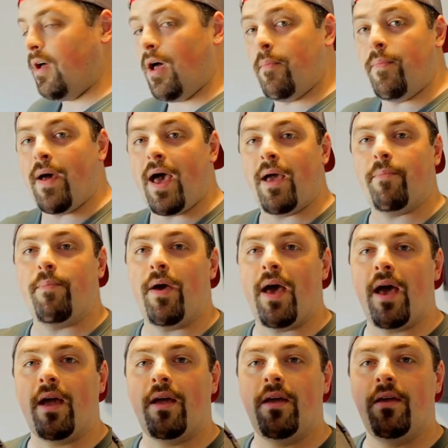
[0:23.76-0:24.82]
a
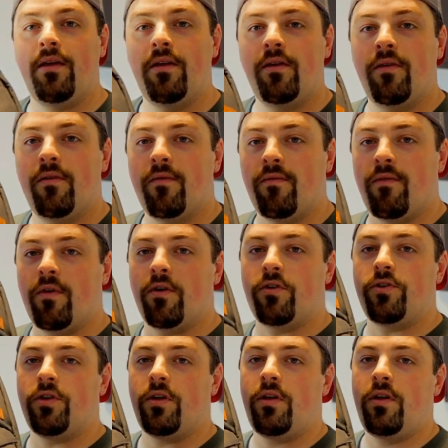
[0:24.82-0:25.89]
backpack
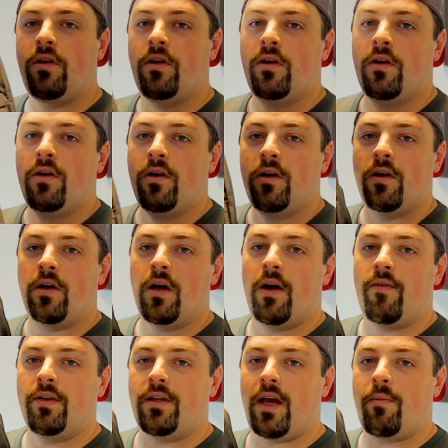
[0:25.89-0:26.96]
version
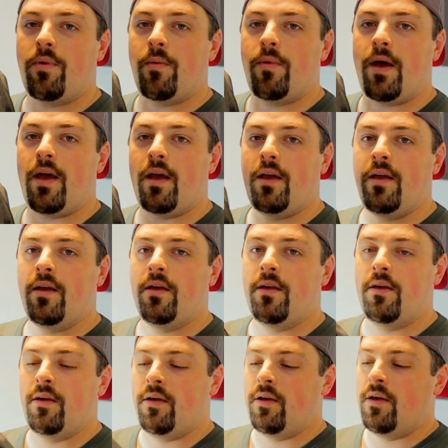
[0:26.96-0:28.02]
of a diaper bag.
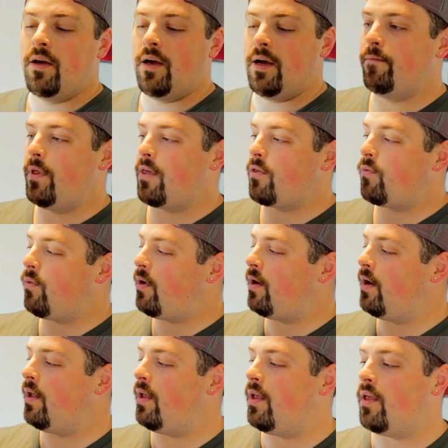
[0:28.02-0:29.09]
This
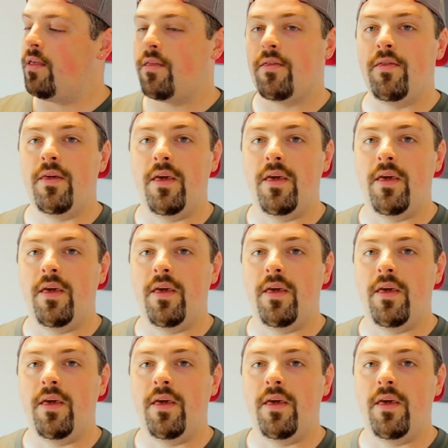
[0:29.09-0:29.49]
one is